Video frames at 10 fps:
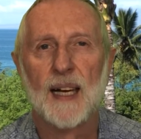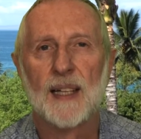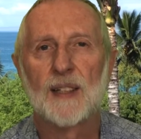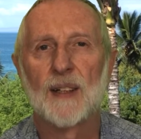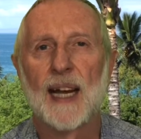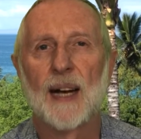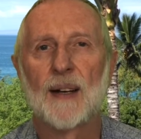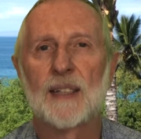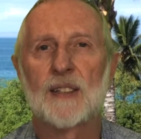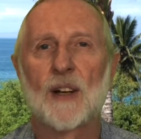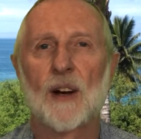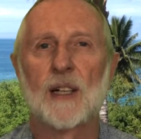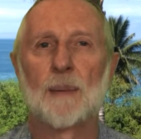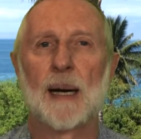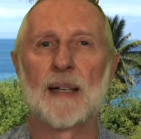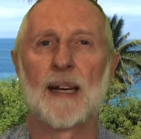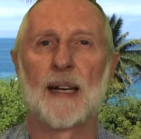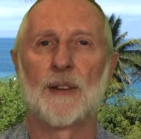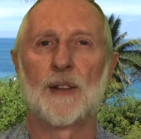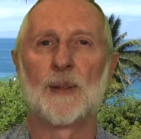And so now let's talk about health.